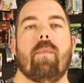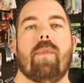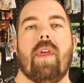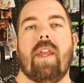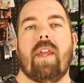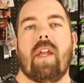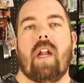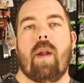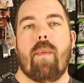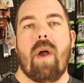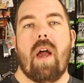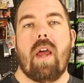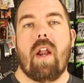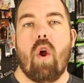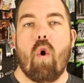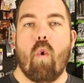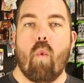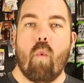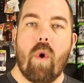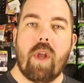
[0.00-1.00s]
I'm thinking about
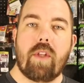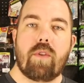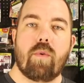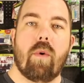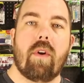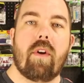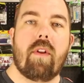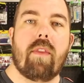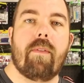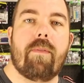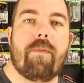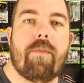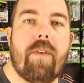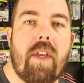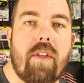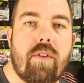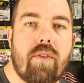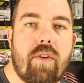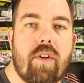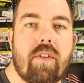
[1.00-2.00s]
it, which one of the
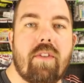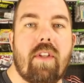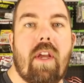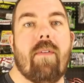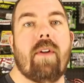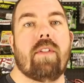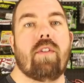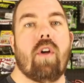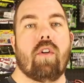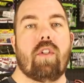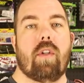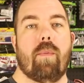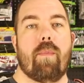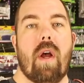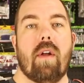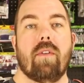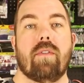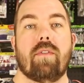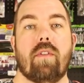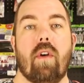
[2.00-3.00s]
features have I talked
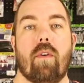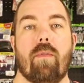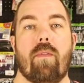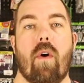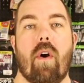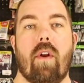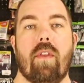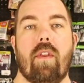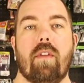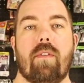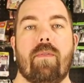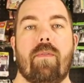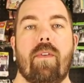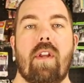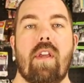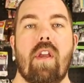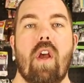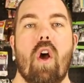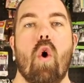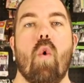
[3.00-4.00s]
about so far in this
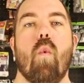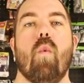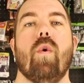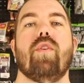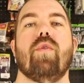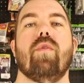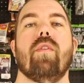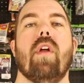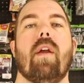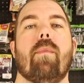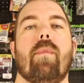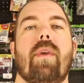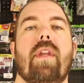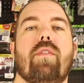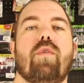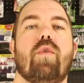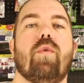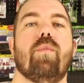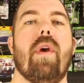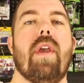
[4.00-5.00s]
video would you like me
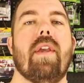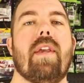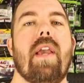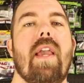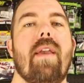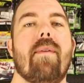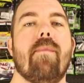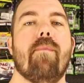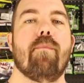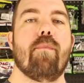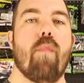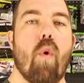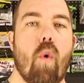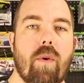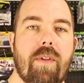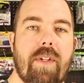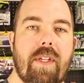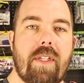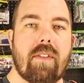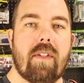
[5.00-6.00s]
to make a
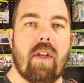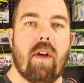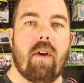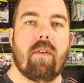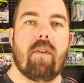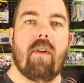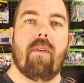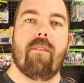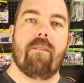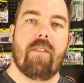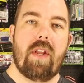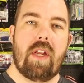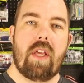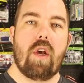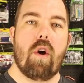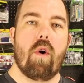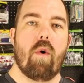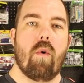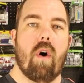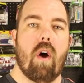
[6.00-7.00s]
more detailed video